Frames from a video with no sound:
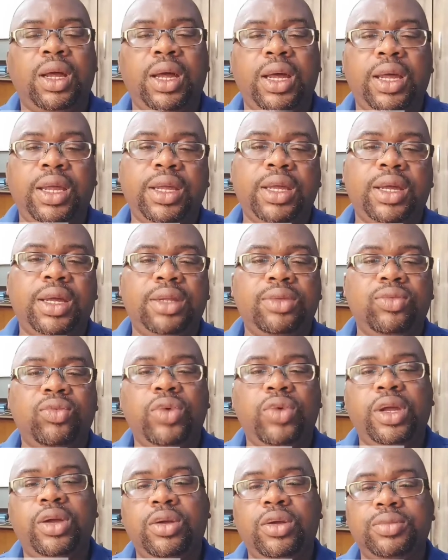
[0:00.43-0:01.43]
Hi
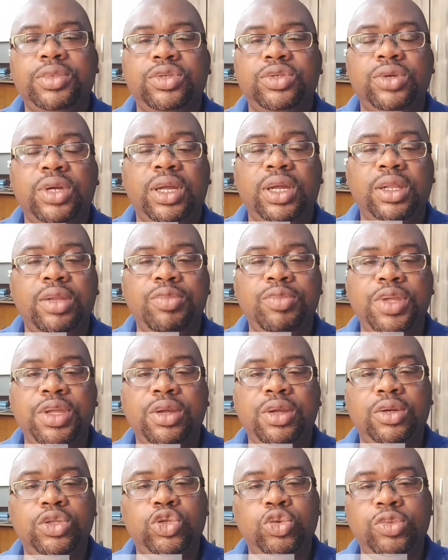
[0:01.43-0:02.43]
and welcome to
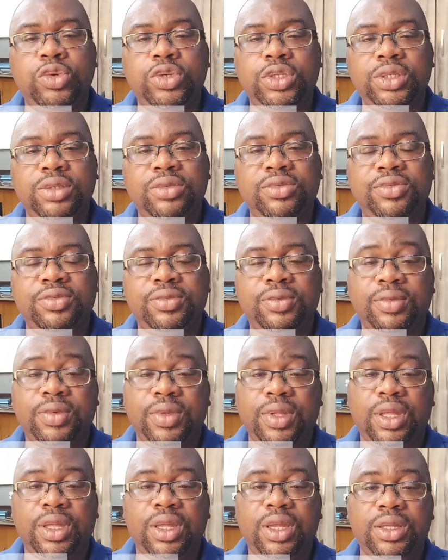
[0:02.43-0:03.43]
ELLY-B Automotive.
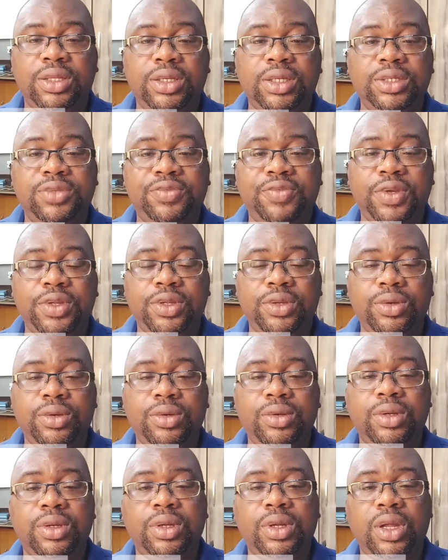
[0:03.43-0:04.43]
In this
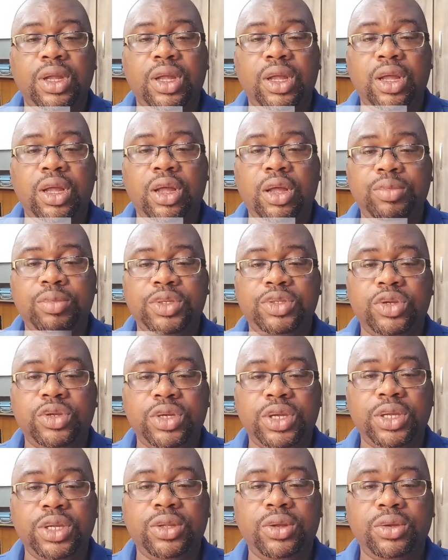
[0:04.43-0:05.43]
video, I'll be
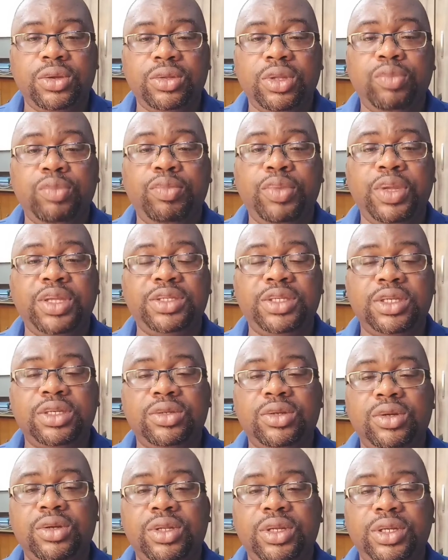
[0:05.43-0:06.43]
talking on the
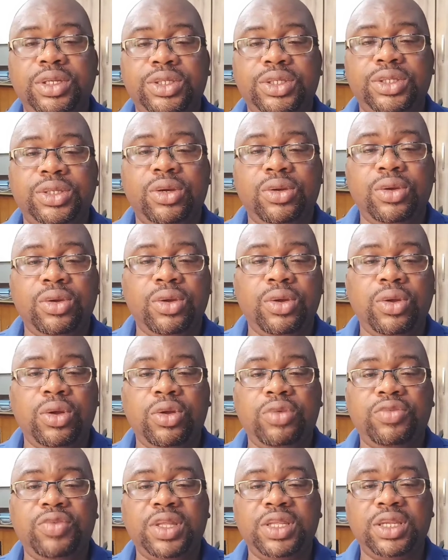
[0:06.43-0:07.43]
basic knowledge
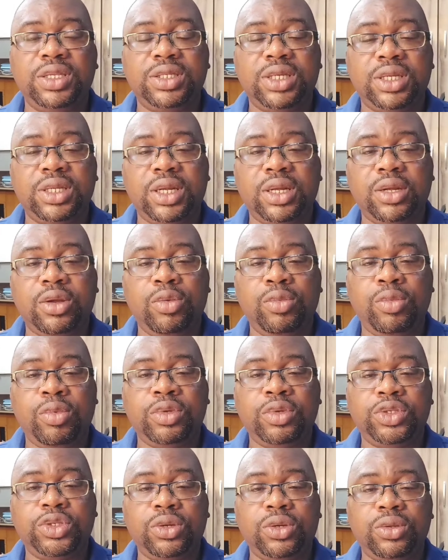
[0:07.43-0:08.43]
of an internal
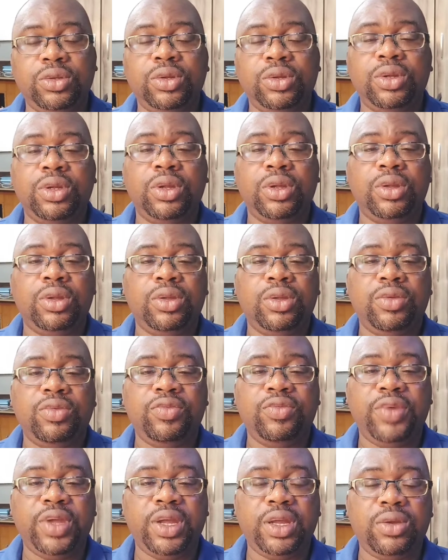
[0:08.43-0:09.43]
combustion
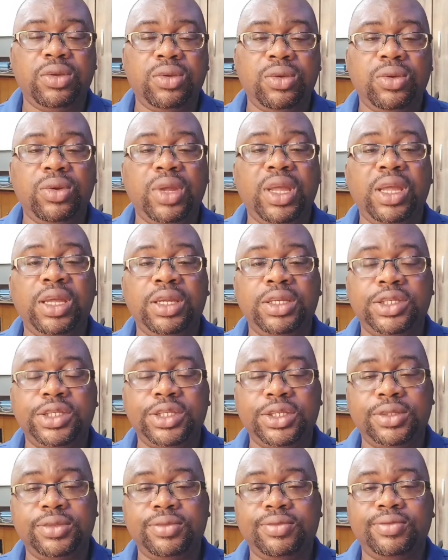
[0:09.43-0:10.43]
vehicle
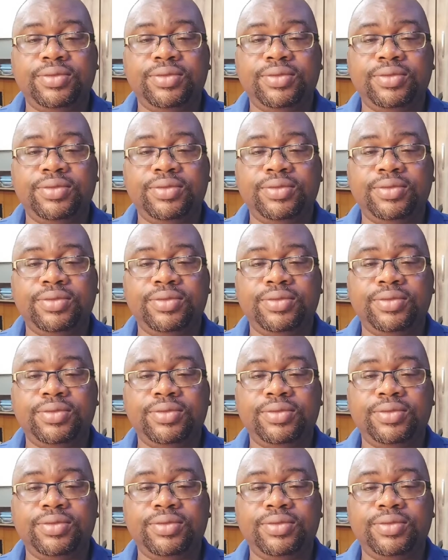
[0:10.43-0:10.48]
engine.